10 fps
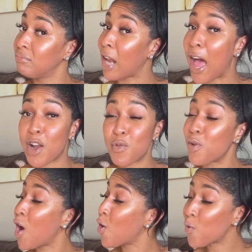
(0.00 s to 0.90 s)
I don't
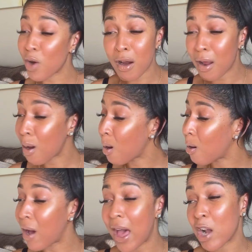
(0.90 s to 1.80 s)
know,
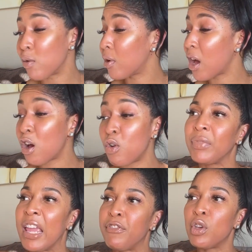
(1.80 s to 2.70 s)
girl. I don't know.
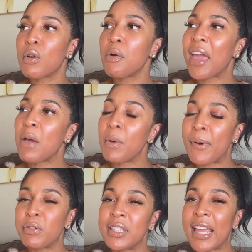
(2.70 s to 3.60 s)
If you're okay with
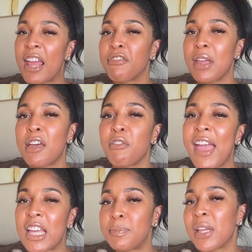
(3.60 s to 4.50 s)
posting every other
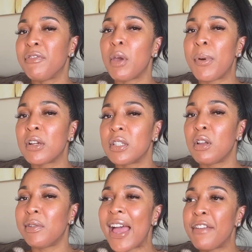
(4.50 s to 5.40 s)
aspect of your
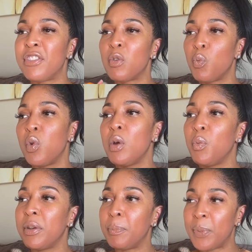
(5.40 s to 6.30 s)
personal life, then what
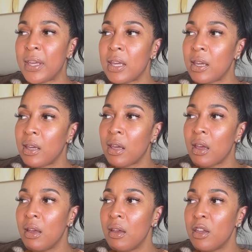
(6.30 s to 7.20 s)
would be
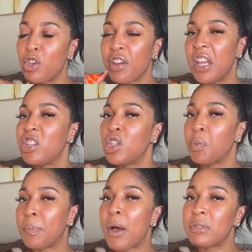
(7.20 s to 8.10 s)
your issue
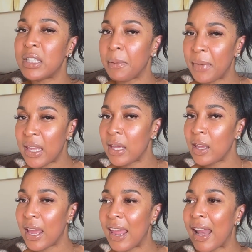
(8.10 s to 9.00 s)
with posting
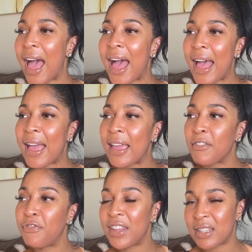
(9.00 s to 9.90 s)
me? And I
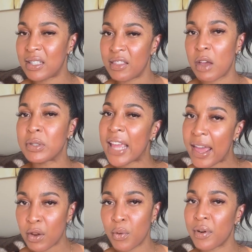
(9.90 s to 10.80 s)
fit into those
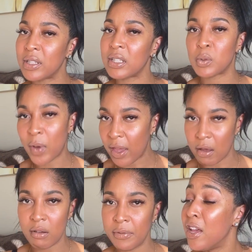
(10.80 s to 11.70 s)
categories as well.